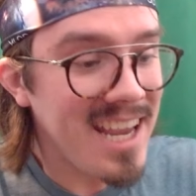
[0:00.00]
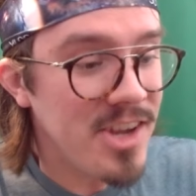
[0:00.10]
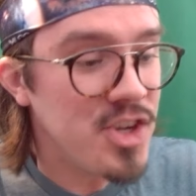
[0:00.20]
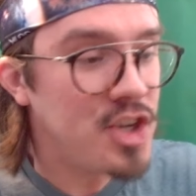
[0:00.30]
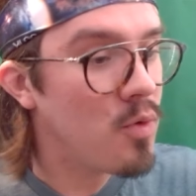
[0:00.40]

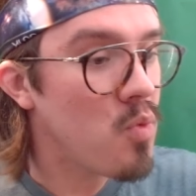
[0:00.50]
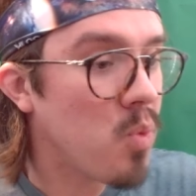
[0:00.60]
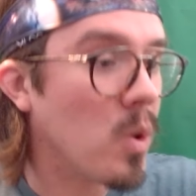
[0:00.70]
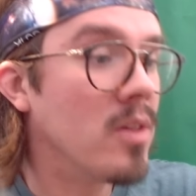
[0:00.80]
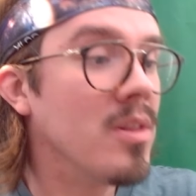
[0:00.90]
age you
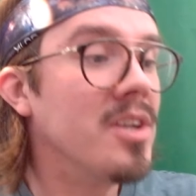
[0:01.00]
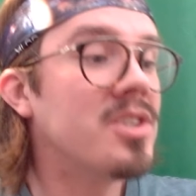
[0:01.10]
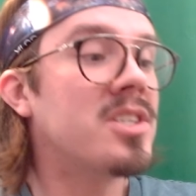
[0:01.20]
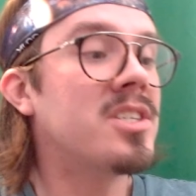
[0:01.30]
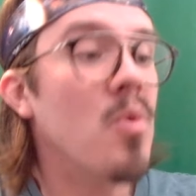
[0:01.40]

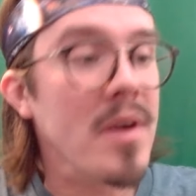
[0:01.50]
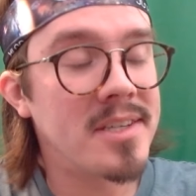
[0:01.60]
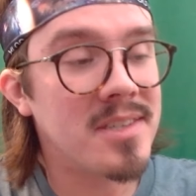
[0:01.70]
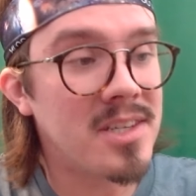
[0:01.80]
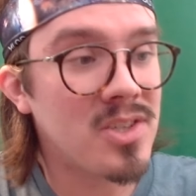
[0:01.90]
really
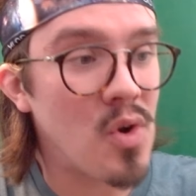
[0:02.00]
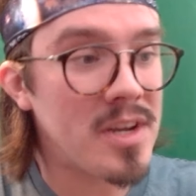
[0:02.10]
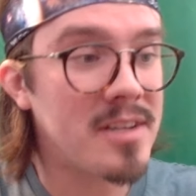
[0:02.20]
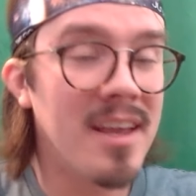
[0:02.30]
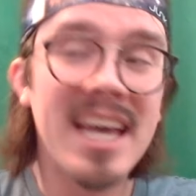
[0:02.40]
seriously
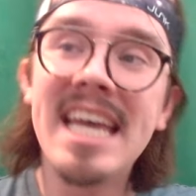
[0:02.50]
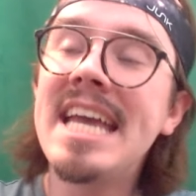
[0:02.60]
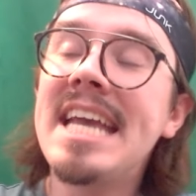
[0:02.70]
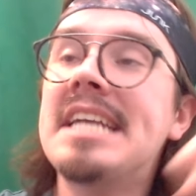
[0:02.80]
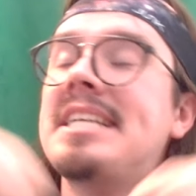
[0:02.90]
started
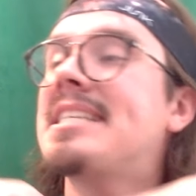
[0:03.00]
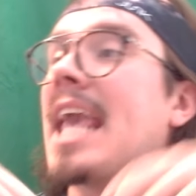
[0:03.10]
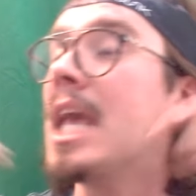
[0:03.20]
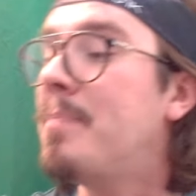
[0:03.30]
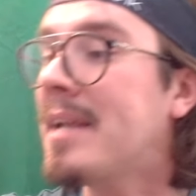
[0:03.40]

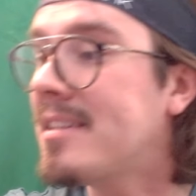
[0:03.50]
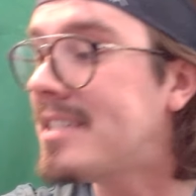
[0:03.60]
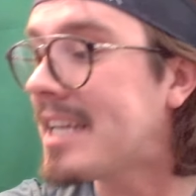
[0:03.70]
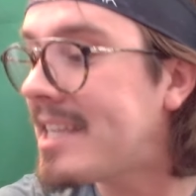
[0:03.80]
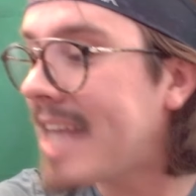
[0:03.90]

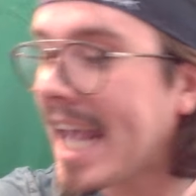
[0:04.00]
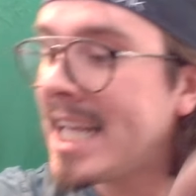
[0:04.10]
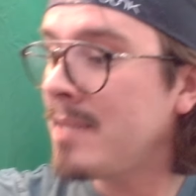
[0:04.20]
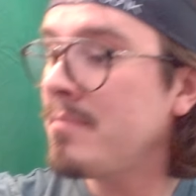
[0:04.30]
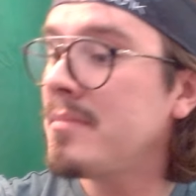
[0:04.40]
escaping to
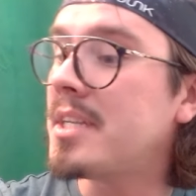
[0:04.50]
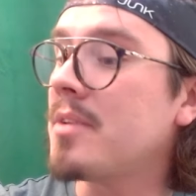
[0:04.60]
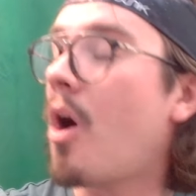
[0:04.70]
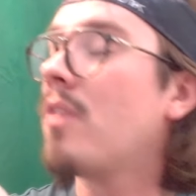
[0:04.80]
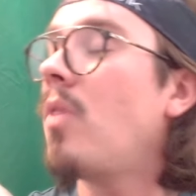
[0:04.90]
games
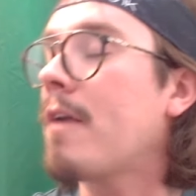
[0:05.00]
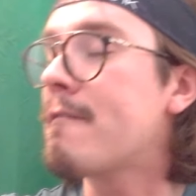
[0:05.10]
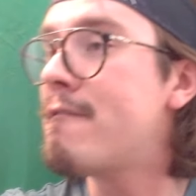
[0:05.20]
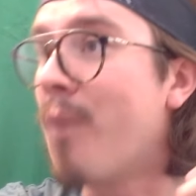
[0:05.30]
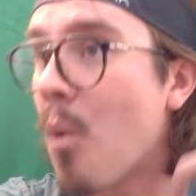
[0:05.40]
and
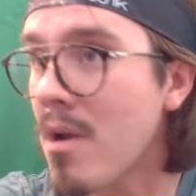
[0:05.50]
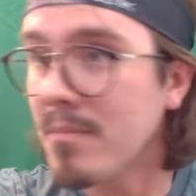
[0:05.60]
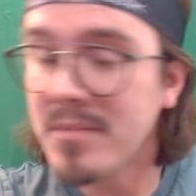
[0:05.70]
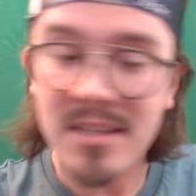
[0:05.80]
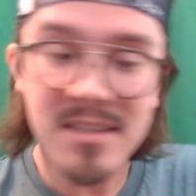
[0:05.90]
online
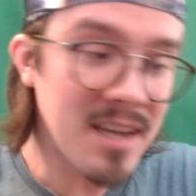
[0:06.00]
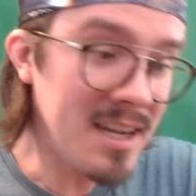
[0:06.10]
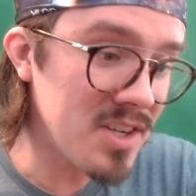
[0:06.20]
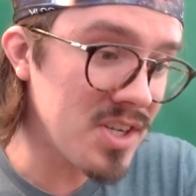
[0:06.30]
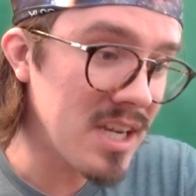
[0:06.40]
forums and
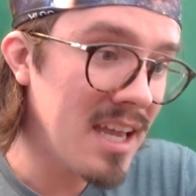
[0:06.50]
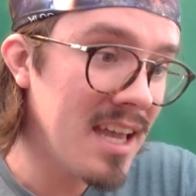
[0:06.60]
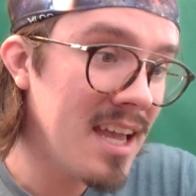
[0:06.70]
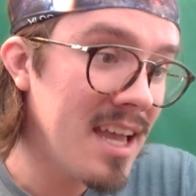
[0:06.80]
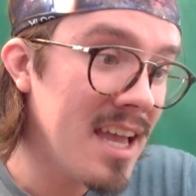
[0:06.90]
such,
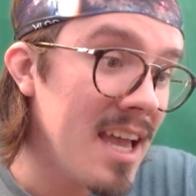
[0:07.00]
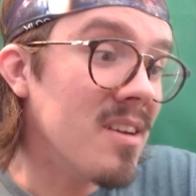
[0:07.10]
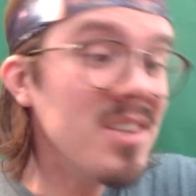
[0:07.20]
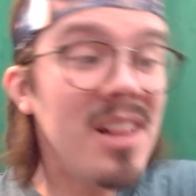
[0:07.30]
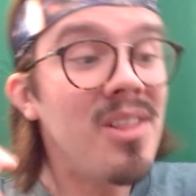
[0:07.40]

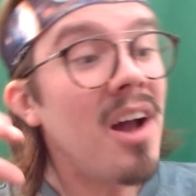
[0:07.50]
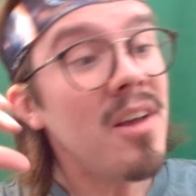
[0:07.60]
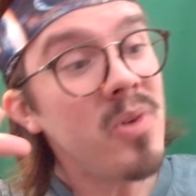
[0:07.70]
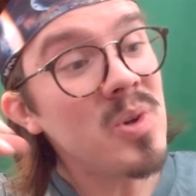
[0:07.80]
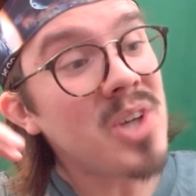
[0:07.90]
there's a
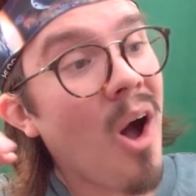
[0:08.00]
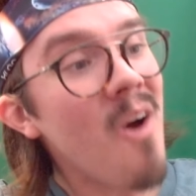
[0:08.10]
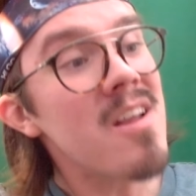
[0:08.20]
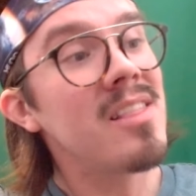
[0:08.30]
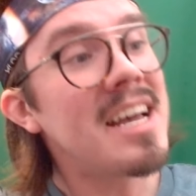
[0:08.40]
lot of those
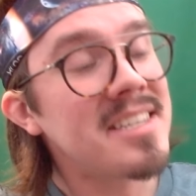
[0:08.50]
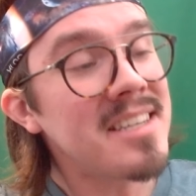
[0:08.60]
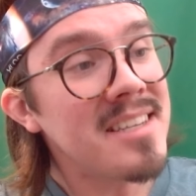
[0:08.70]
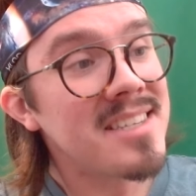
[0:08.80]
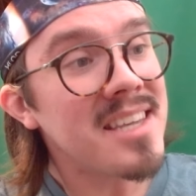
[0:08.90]
hard
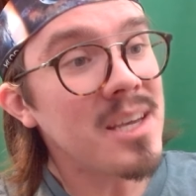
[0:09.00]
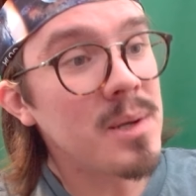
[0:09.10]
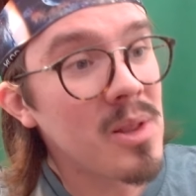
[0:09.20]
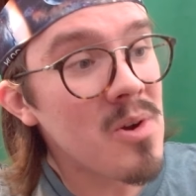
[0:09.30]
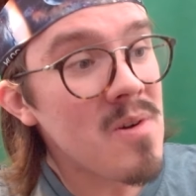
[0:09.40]
lessons that
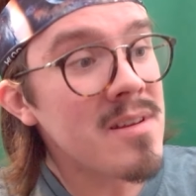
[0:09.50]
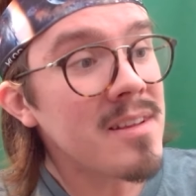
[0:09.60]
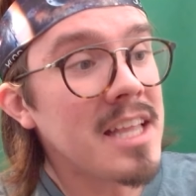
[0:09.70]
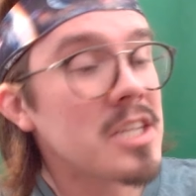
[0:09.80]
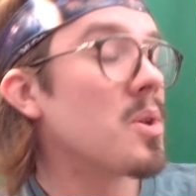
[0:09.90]
you'd
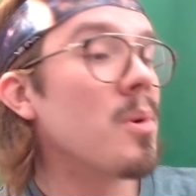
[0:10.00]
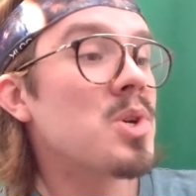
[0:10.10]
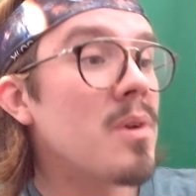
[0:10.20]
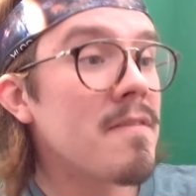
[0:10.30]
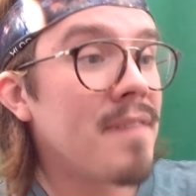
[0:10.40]
learn in
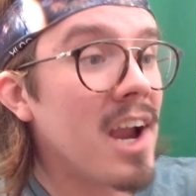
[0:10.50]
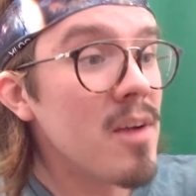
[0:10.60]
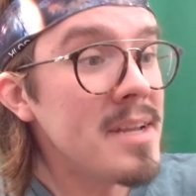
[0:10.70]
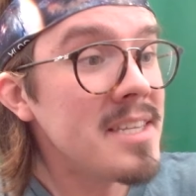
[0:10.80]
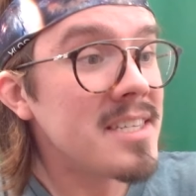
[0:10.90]
social
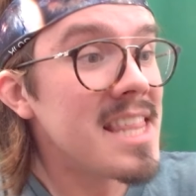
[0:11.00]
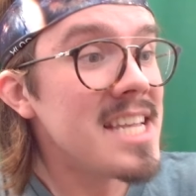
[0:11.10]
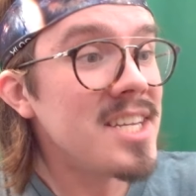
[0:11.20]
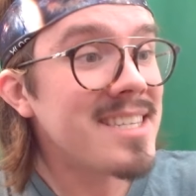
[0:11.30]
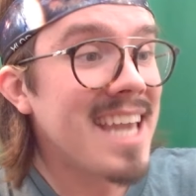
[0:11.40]
environments
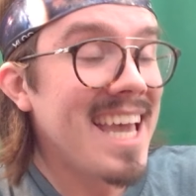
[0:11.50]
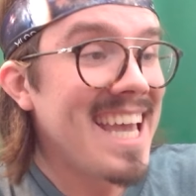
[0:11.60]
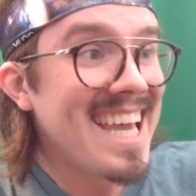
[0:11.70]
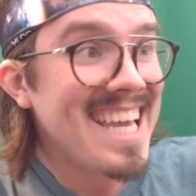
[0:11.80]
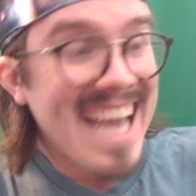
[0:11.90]
that just
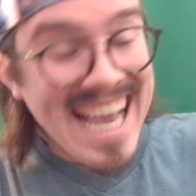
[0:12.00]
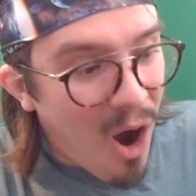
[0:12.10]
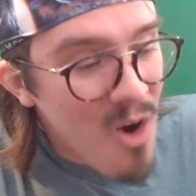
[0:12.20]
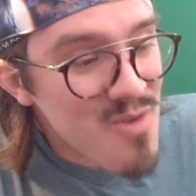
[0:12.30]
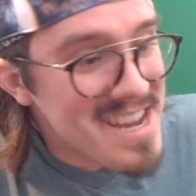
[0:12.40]

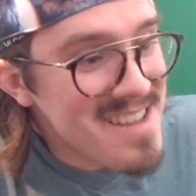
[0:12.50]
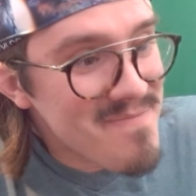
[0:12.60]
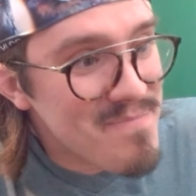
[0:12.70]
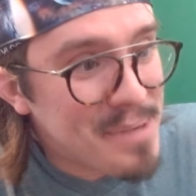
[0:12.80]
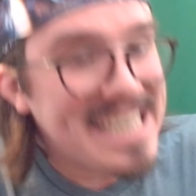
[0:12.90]

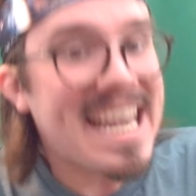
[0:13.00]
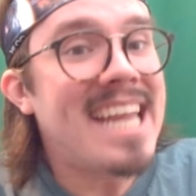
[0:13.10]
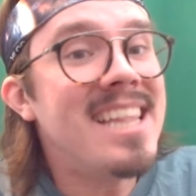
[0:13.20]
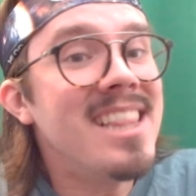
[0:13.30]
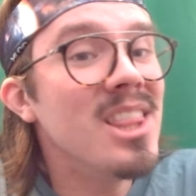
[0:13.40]
aren't
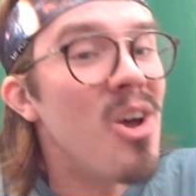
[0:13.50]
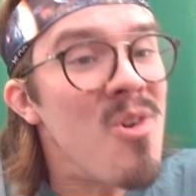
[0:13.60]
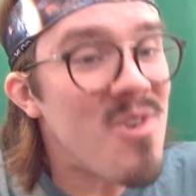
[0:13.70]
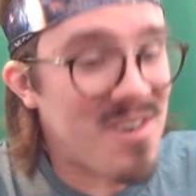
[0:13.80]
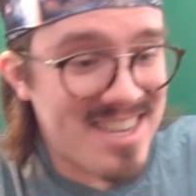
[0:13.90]
being
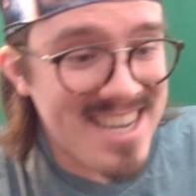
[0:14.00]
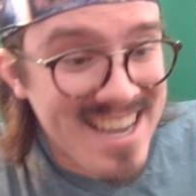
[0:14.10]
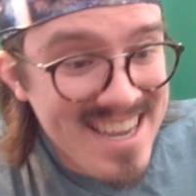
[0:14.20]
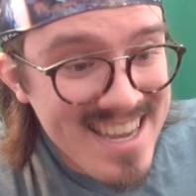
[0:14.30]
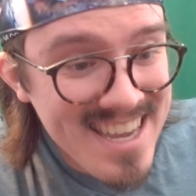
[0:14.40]
learned.